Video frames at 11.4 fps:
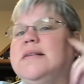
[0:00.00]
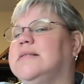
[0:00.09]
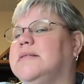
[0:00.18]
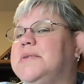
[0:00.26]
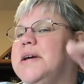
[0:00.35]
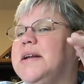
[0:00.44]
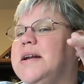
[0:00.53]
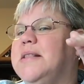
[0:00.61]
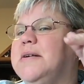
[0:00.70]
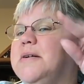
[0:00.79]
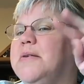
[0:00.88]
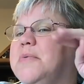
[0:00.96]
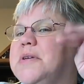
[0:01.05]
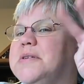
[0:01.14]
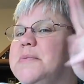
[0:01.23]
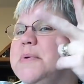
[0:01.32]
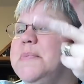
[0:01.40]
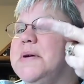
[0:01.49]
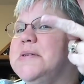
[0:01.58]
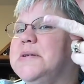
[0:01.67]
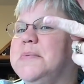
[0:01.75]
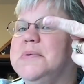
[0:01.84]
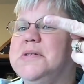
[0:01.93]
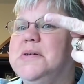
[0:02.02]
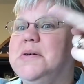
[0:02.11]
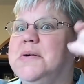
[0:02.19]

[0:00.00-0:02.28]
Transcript: So we'll get another. Well, this will be picture number 2.